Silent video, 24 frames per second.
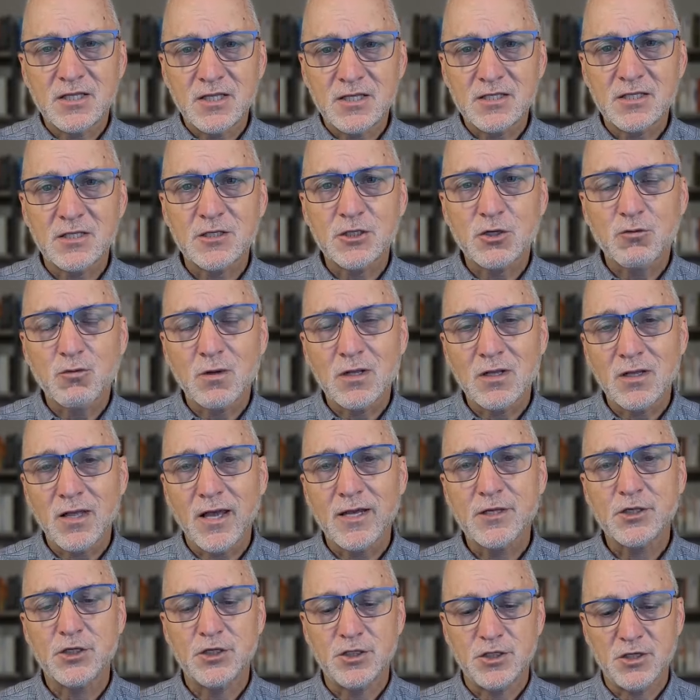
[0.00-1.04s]
this is a
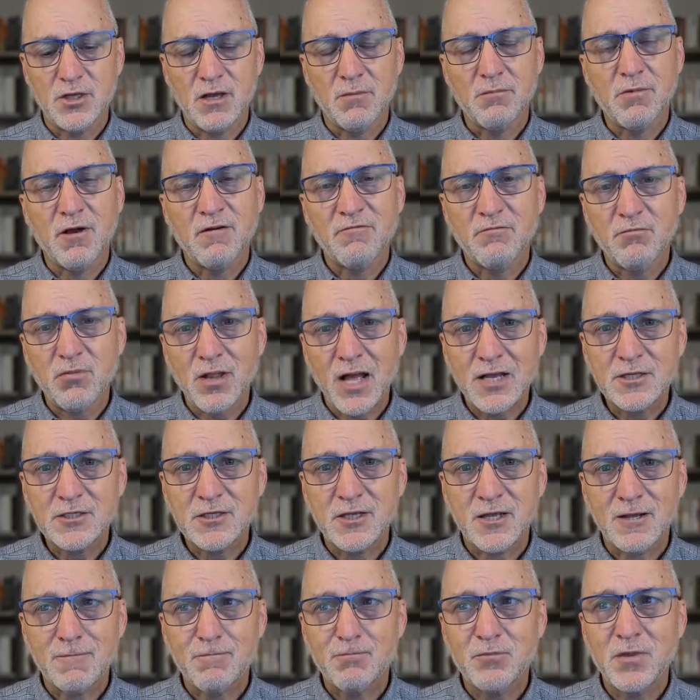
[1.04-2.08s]
relationship of
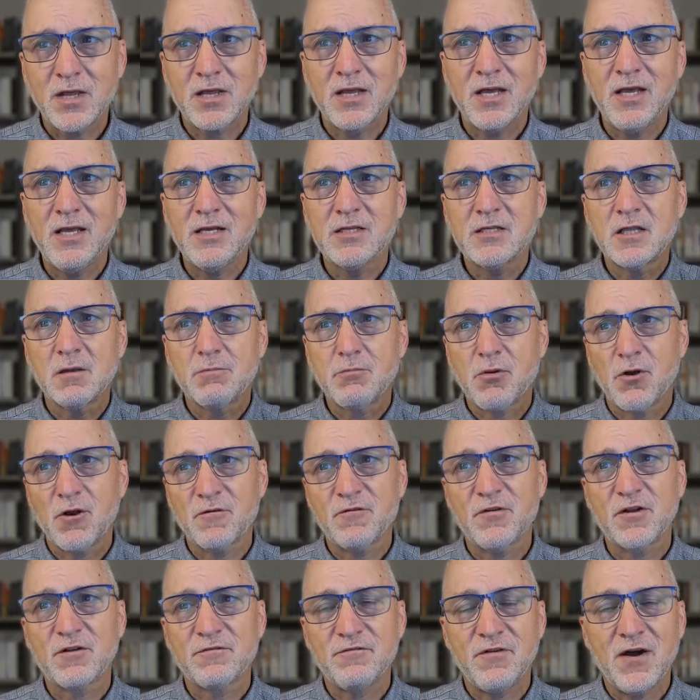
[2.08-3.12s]
blessing, that He's the
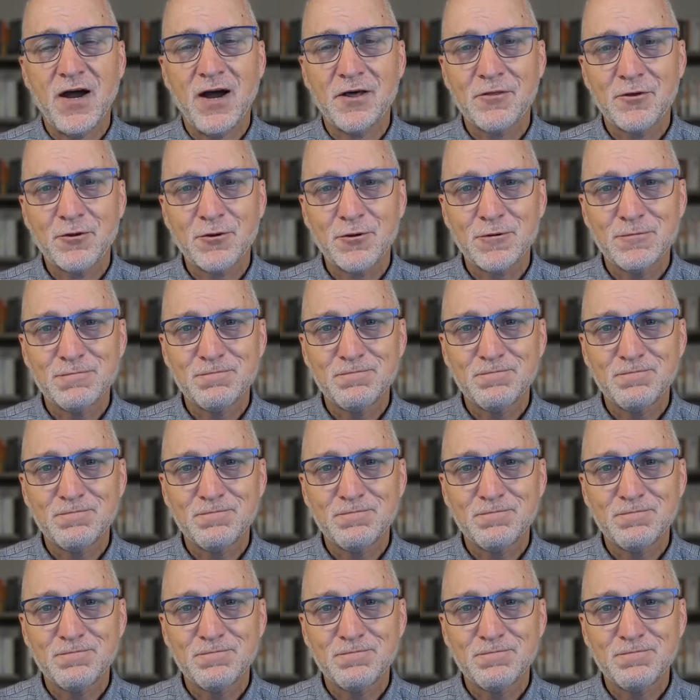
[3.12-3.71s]
perfect Father